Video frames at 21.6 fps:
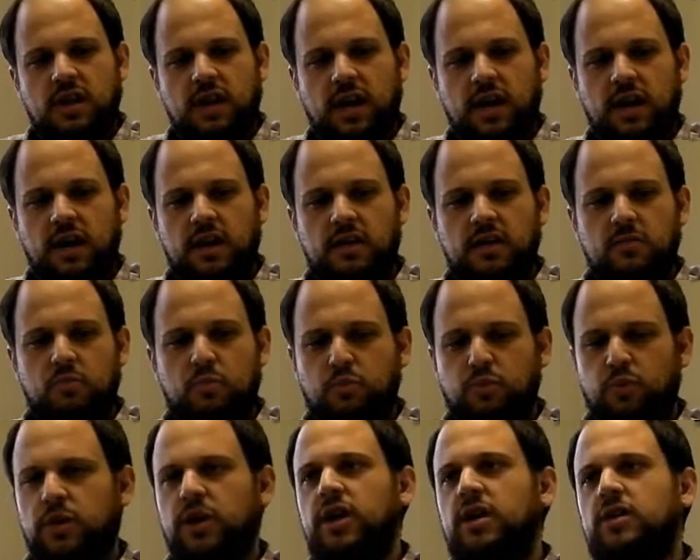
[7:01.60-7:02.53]
and
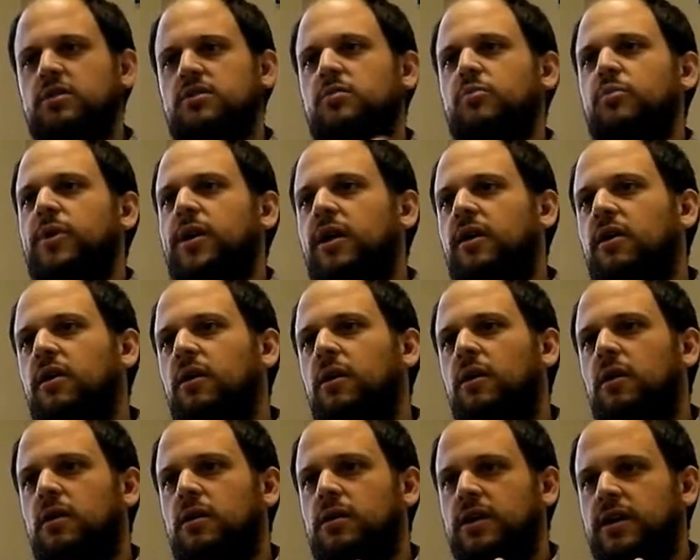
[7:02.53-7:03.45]
bring it to bear
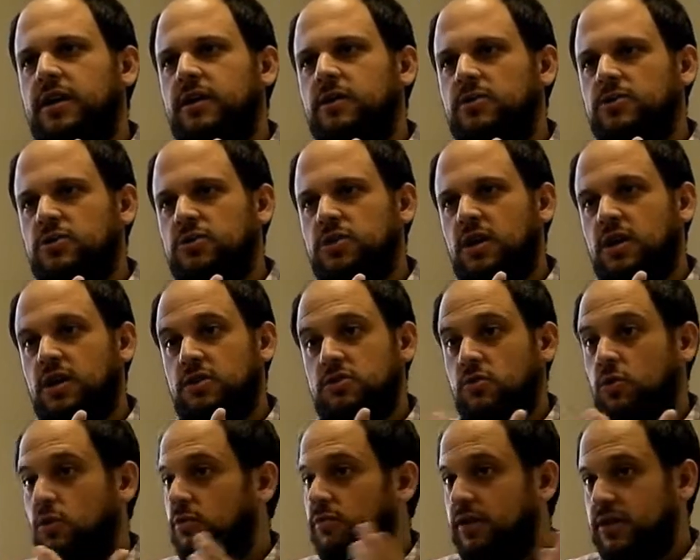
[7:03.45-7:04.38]
on English studies,
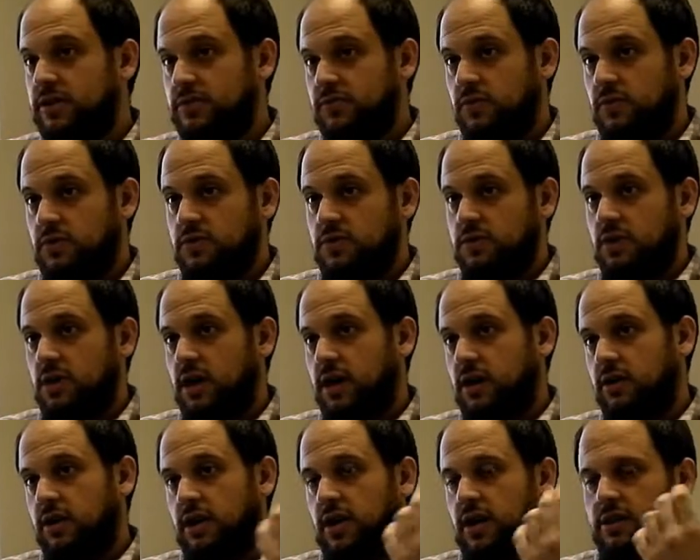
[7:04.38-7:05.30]
or vice versa?
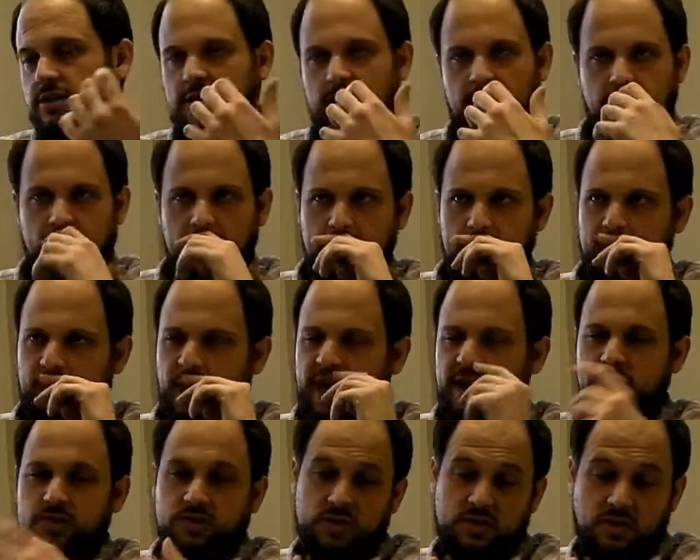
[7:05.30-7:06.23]
How can I take my
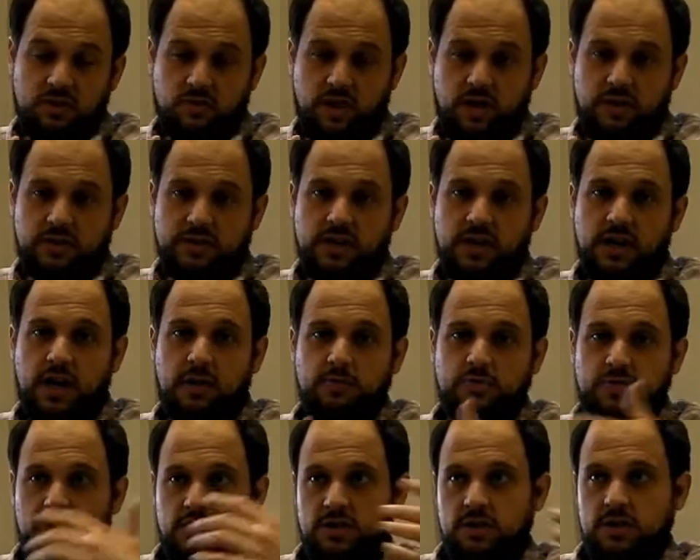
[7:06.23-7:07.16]
interest in rhetoric and
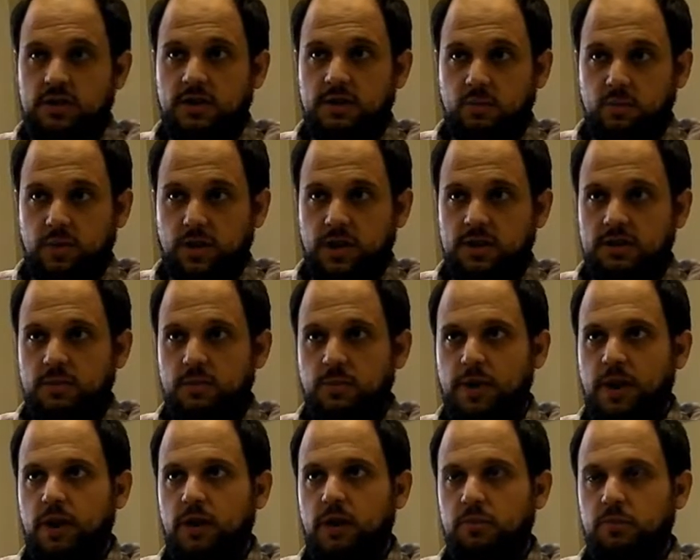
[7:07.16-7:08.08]
composition and bring it to
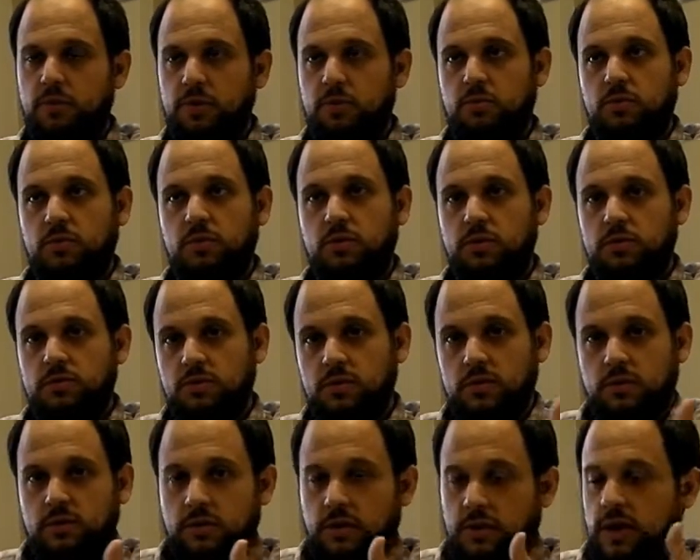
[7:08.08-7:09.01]
bear on people,
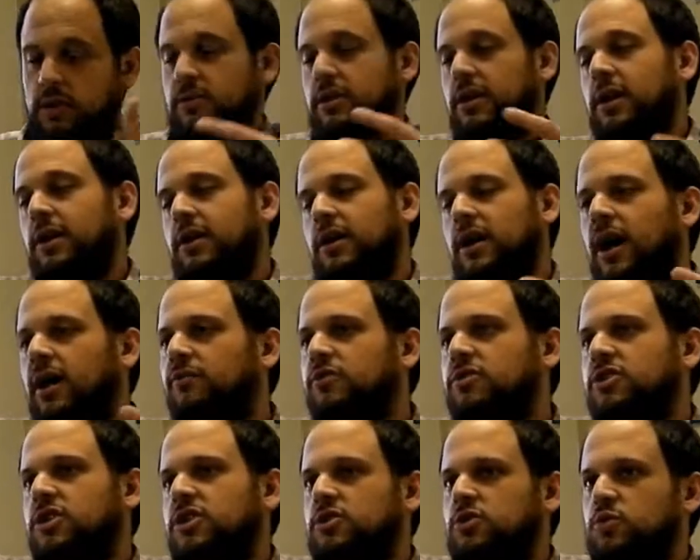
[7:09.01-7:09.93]
in
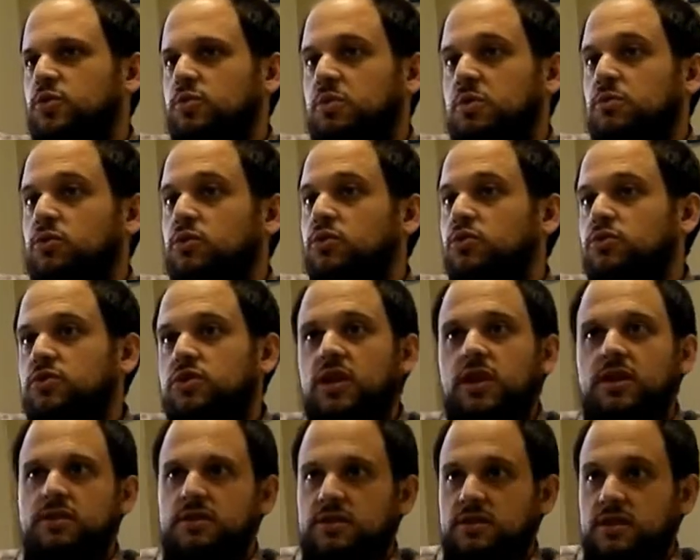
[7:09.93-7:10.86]
conversations with people who,
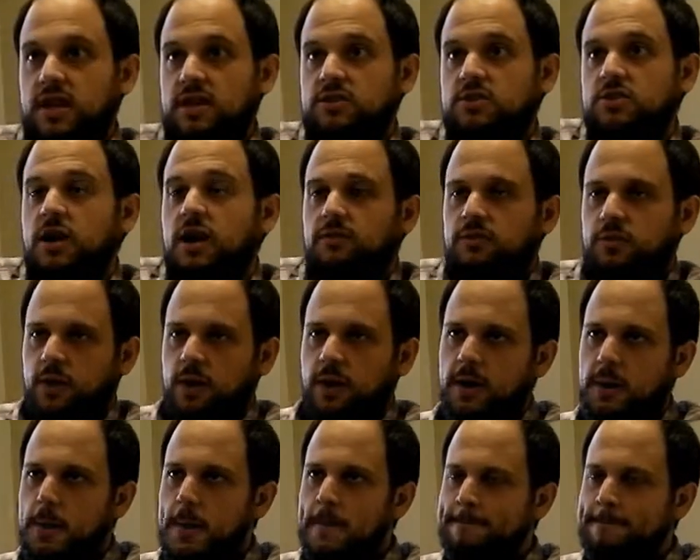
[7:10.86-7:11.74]
say, design software?